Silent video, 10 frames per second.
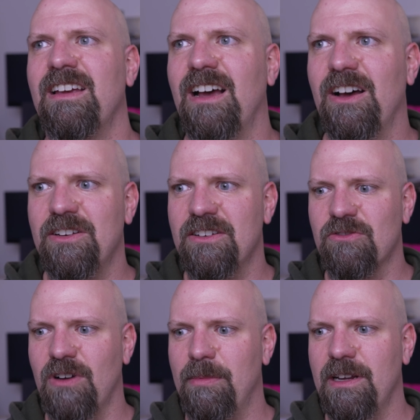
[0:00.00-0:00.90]
how do you
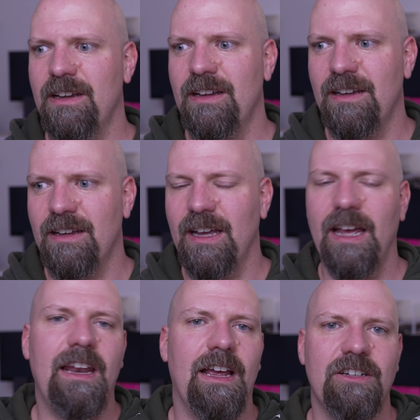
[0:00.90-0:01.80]
describe it?
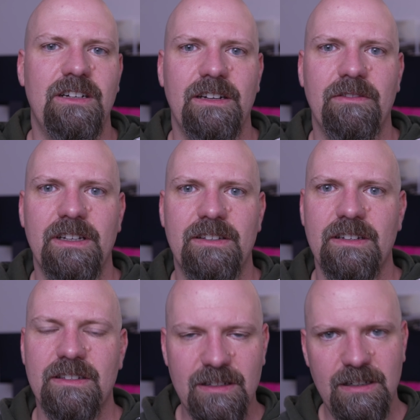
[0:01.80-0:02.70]

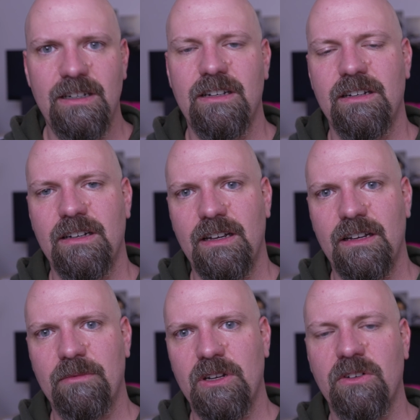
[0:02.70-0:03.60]
It's sleek.
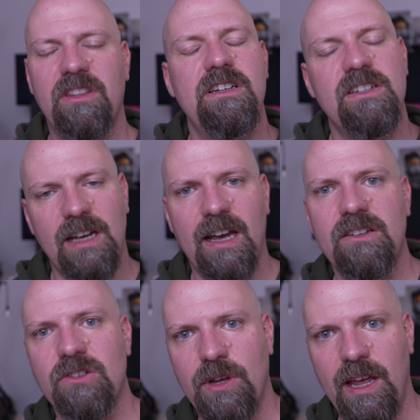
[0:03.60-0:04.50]
The design
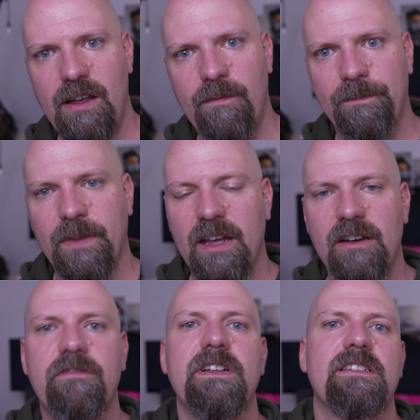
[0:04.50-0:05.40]
is okay, and
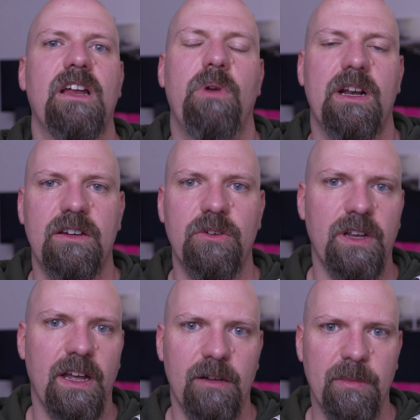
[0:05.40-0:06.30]
it fits directly to
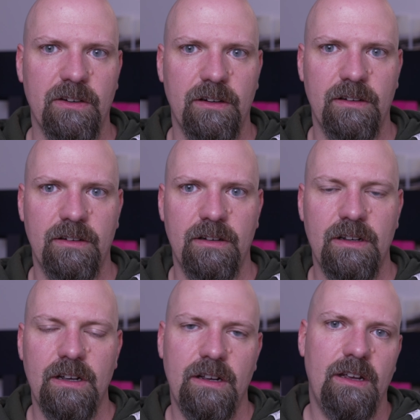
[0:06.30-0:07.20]
your helmet.
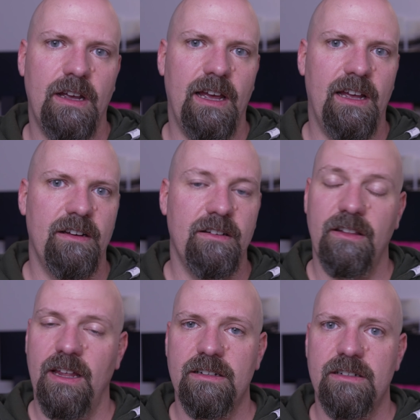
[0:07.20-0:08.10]
And
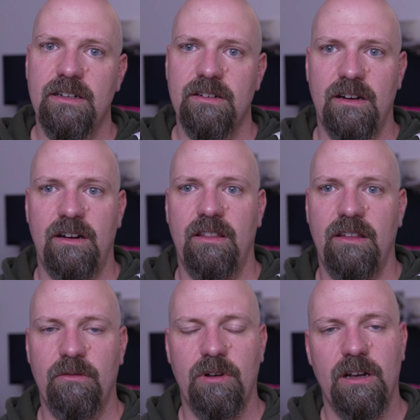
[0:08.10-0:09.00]
that is the entire
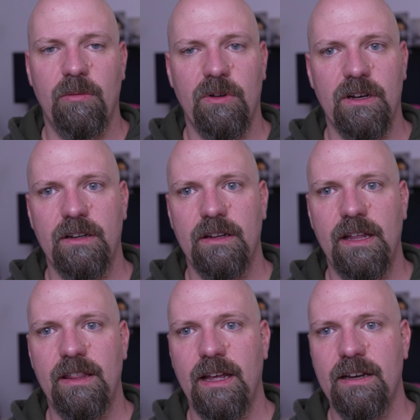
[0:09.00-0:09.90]
thing why I bought it.
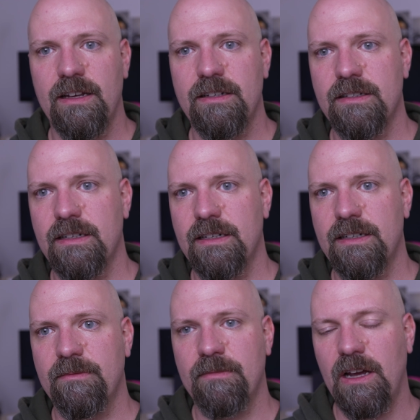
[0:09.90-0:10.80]
In that case,
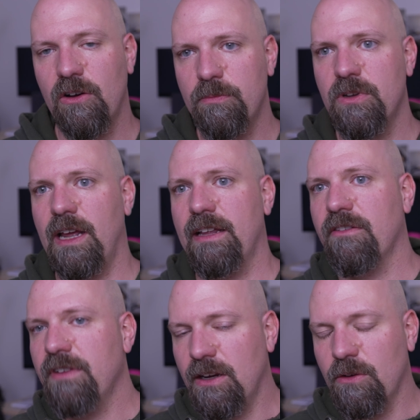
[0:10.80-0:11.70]
I hope you liked
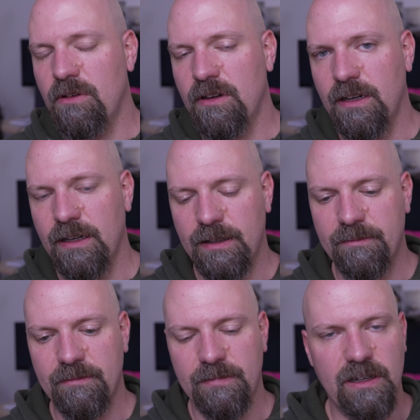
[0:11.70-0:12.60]
the video.
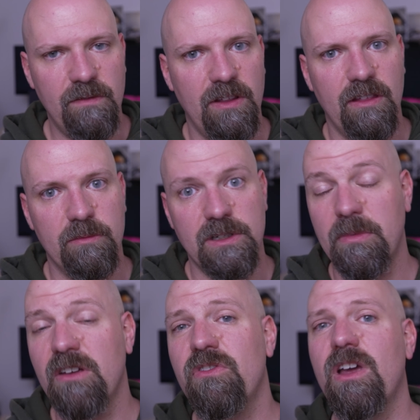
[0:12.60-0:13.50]
Give me a thumbs
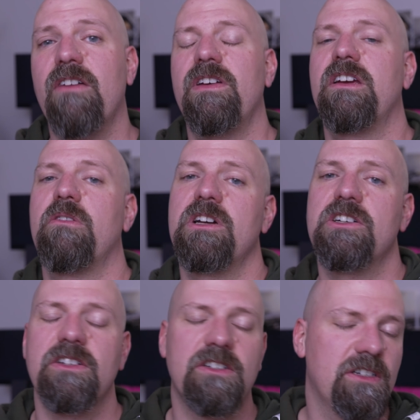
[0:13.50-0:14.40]
up. If you have any
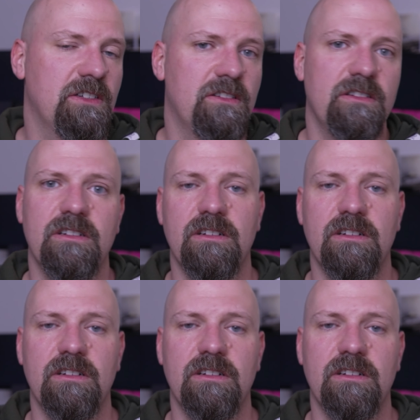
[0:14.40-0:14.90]
questions, just